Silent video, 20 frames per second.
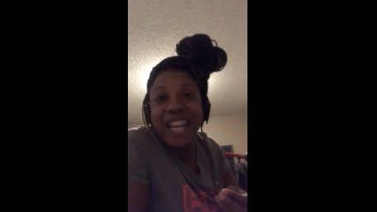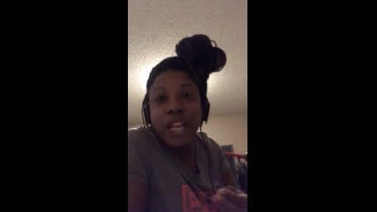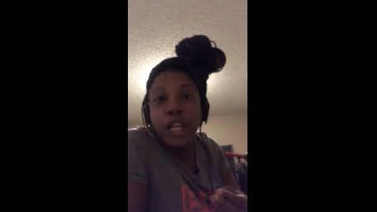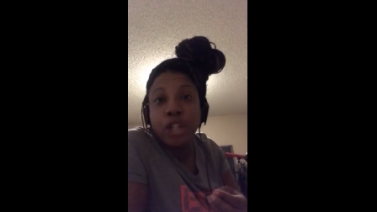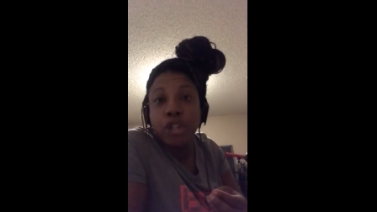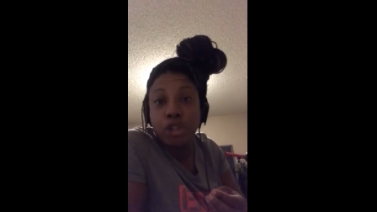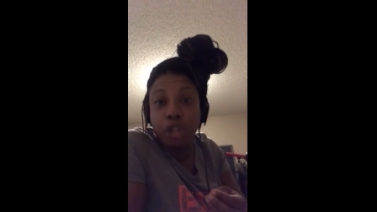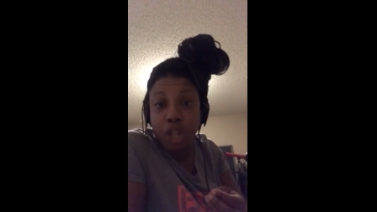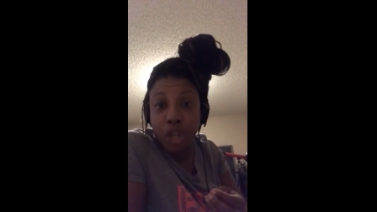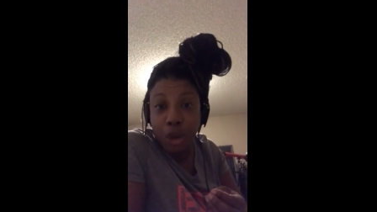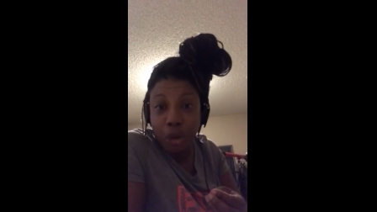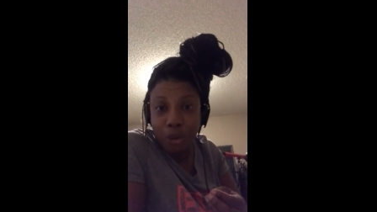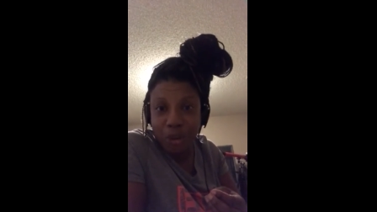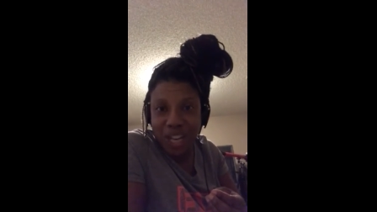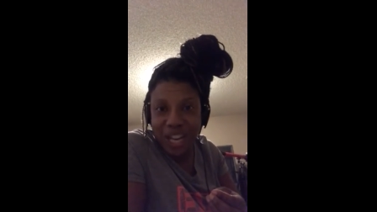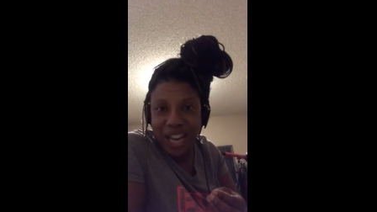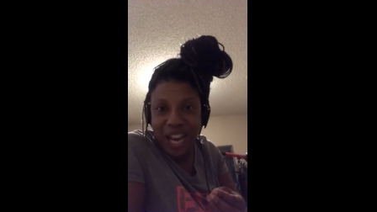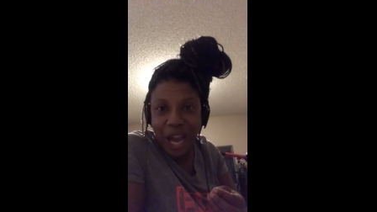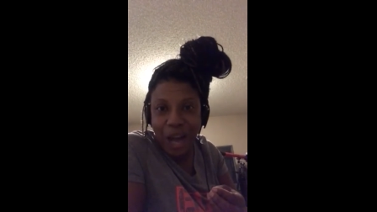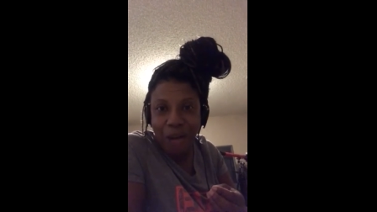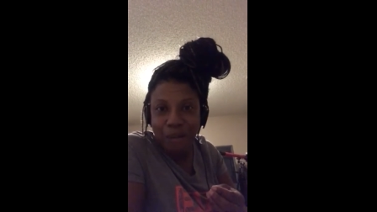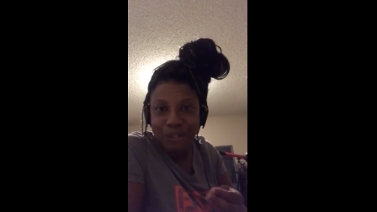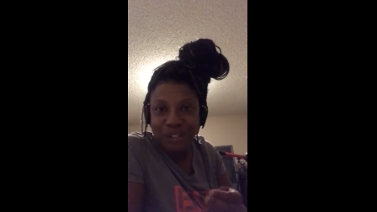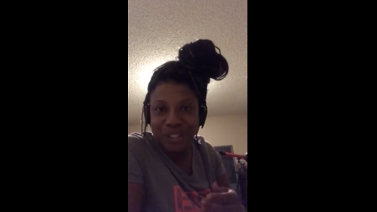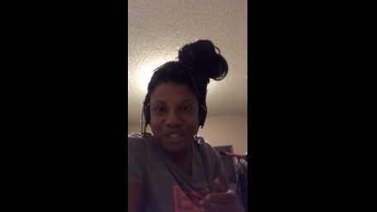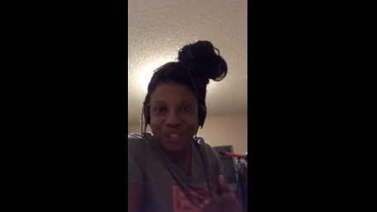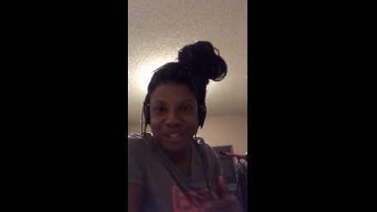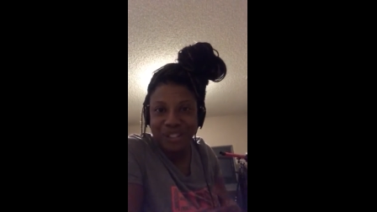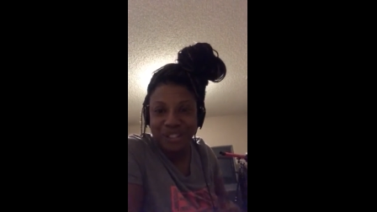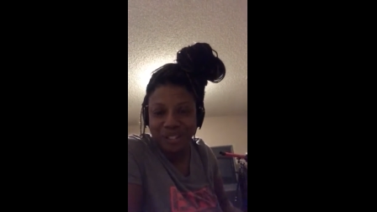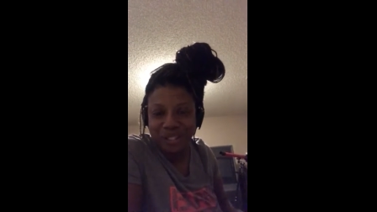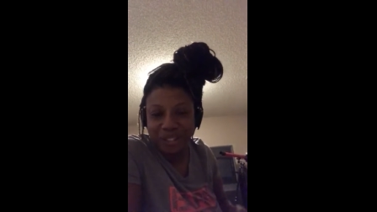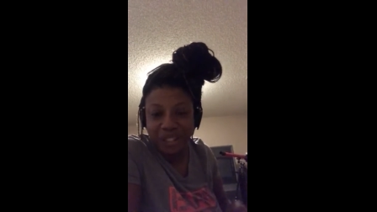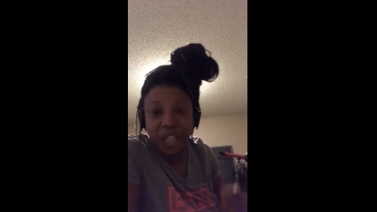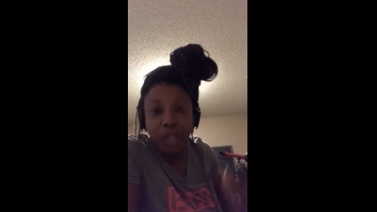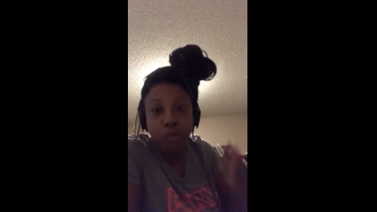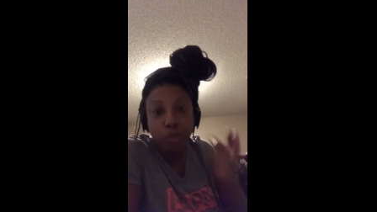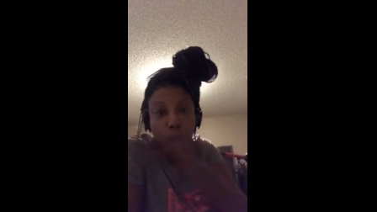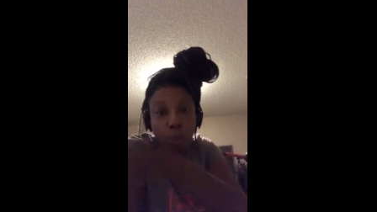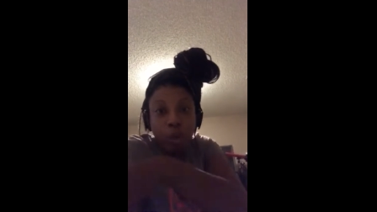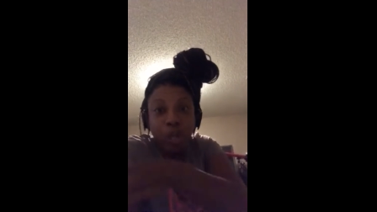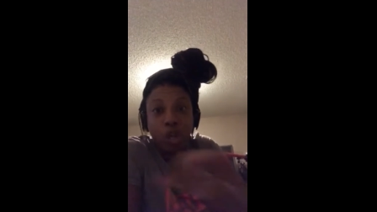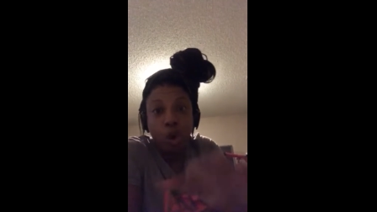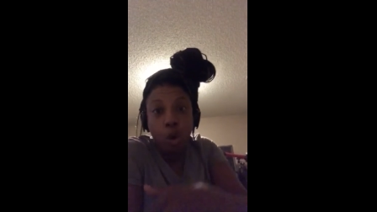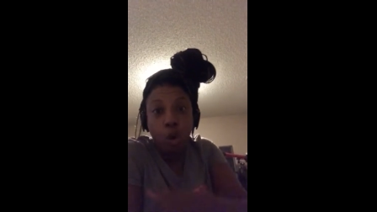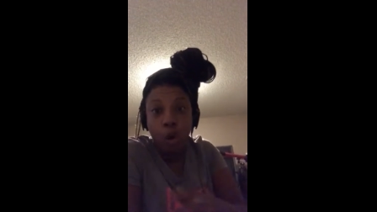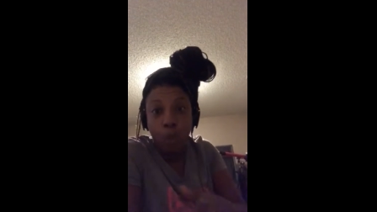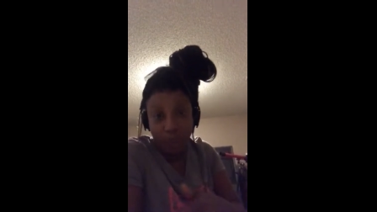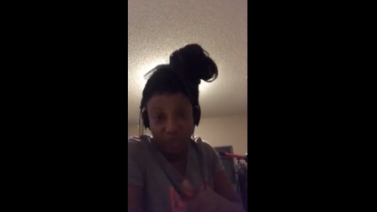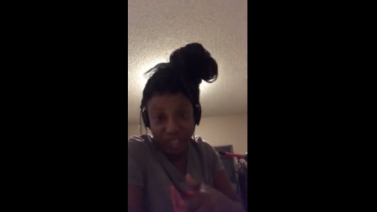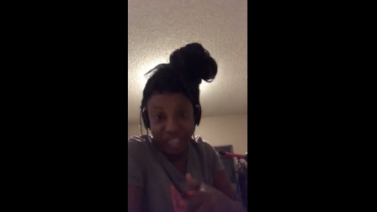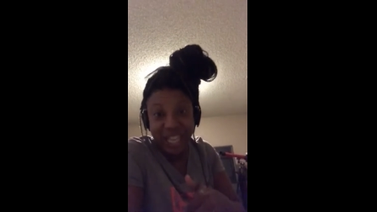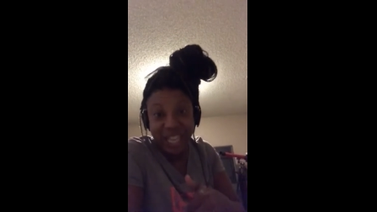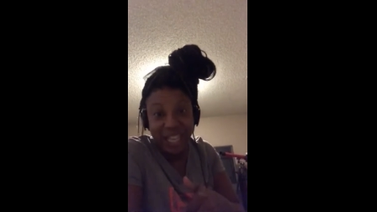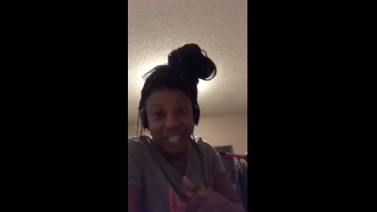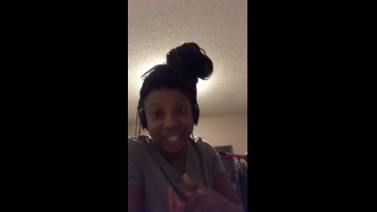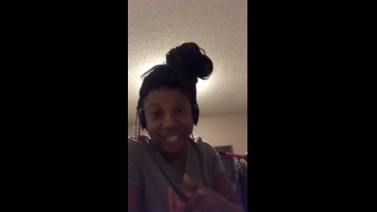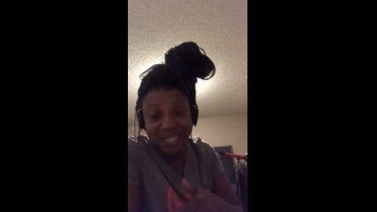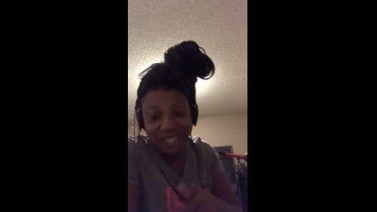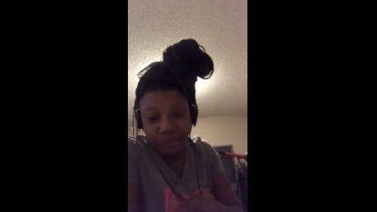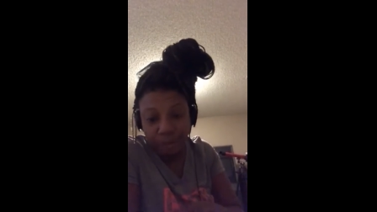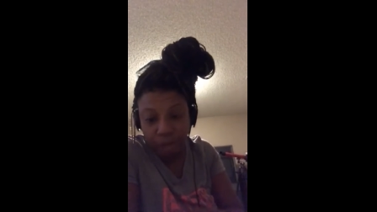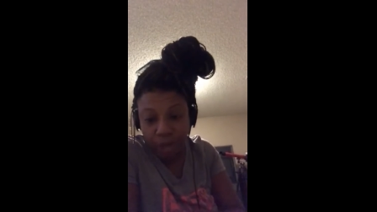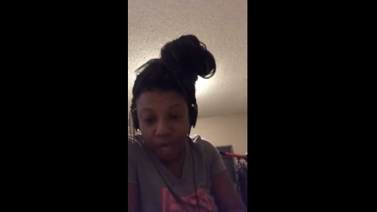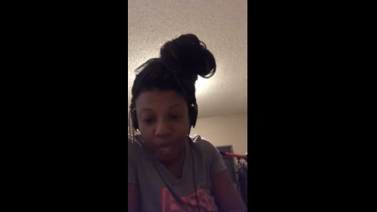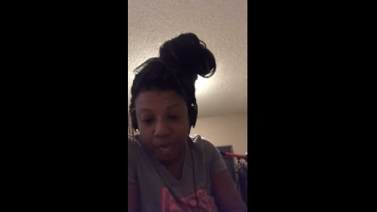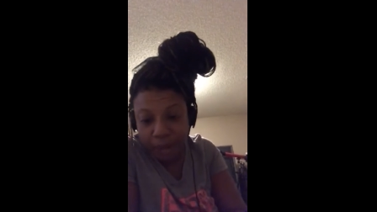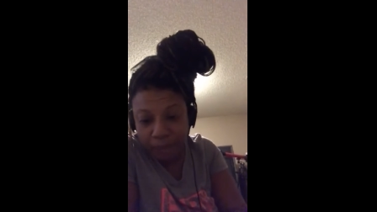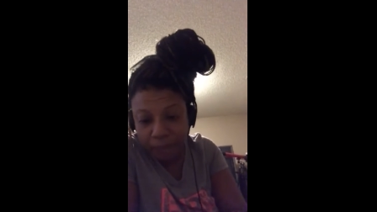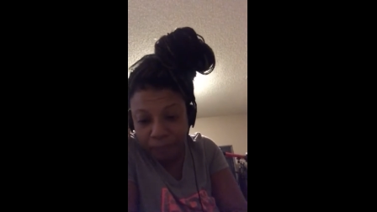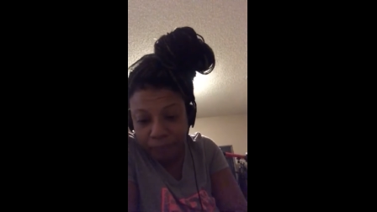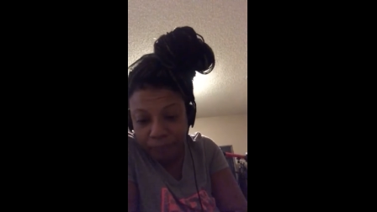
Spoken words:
so you don't get lost? That's where we're going with this, okay?